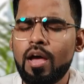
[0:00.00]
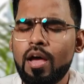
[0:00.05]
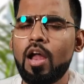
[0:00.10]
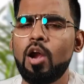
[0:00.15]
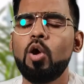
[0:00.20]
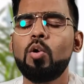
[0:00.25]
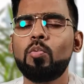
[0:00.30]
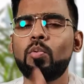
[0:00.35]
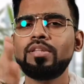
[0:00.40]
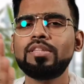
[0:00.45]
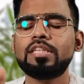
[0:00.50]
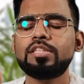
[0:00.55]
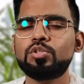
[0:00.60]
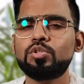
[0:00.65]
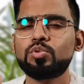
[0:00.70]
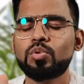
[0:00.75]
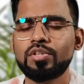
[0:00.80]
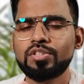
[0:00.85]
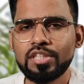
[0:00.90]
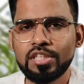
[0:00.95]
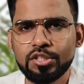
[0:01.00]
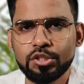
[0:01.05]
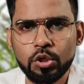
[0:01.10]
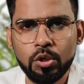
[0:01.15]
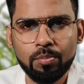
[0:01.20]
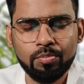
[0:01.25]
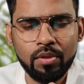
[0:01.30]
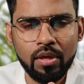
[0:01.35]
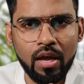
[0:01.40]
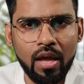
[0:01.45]
Hello everyone, this is Rajneesh
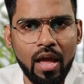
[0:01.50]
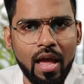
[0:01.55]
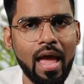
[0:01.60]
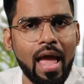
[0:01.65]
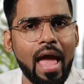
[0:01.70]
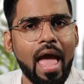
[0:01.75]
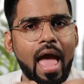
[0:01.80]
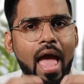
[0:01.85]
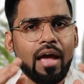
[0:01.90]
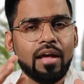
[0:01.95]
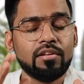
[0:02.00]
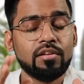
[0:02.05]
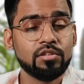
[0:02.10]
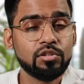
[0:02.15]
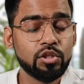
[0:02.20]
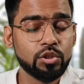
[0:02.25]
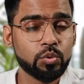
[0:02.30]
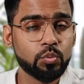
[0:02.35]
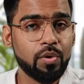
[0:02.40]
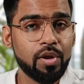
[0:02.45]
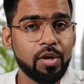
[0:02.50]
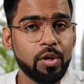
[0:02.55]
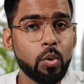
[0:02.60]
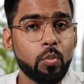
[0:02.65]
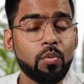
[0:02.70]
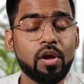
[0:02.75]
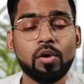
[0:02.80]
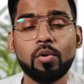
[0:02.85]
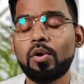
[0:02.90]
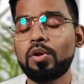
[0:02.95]
Gupta, and in this video
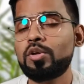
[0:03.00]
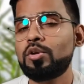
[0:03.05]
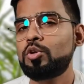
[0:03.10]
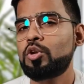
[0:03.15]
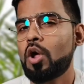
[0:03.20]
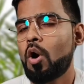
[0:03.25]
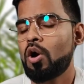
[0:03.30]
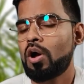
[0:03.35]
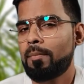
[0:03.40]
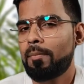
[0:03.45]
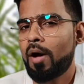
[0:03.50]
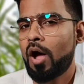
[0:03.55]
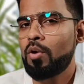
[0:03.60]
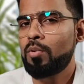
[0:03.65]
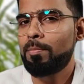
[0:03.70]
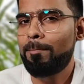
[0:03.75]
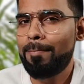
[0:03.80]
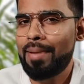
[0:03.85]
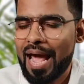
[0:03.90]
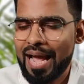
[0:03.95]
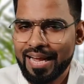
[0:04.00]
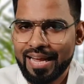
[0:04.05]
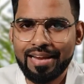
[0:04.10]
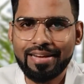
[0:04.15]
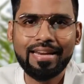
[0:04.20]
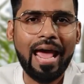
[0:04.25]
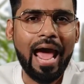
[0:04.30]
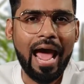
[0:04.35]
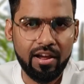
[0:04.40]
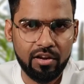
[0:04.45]
we are going to talk about
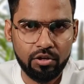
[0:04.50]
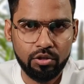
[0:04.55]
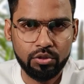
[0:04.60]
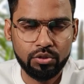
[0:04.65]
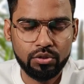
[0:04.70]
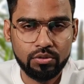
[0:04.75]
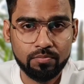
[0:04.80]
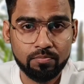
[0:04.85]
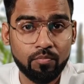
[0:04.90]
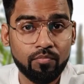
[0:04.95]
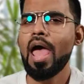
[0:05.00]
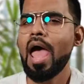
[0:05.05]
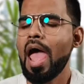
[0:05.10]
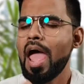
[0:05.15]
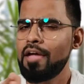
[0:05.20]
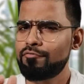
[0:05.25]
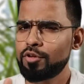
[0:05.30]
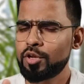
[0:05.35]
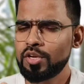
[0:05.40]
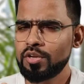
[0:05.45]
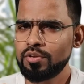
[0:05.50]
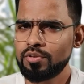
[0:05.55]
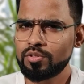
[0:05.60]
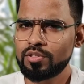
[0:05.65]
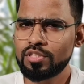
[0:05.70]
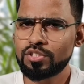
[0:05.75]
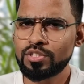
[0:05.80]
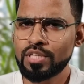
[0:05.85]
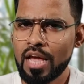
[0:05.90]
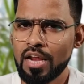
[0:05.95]
Blackhat Hackers. If you're new to
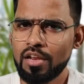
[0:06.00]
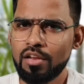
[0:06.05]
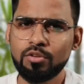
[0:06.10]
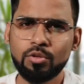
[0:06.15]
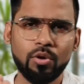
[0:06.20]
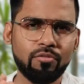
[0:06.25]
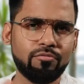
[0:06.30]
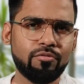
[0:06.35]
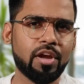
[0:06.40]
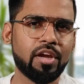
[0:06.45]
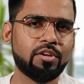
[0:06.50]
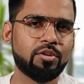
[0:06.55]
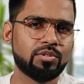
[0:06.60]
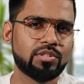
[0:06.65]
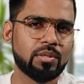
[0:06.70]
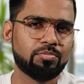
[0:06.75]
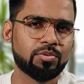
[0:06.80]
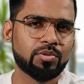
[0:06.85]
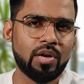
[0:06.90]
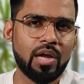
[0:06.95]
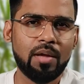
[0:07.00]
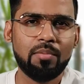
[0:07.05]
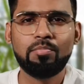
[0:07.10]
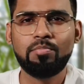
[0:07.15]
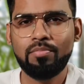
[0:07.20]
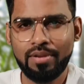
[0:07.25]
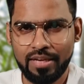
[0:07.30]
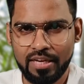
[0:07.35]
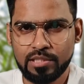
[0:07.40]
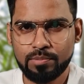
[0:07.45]
this channel, don't forget to subscribe.
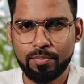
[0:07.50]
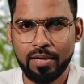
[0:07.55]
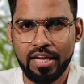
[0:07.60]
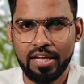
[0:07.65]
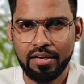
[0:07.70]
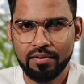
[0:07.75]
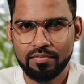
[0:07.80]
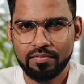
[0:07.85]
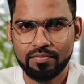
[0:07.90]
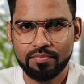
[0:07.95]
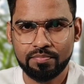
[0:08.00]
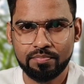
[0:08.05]
Let's begin.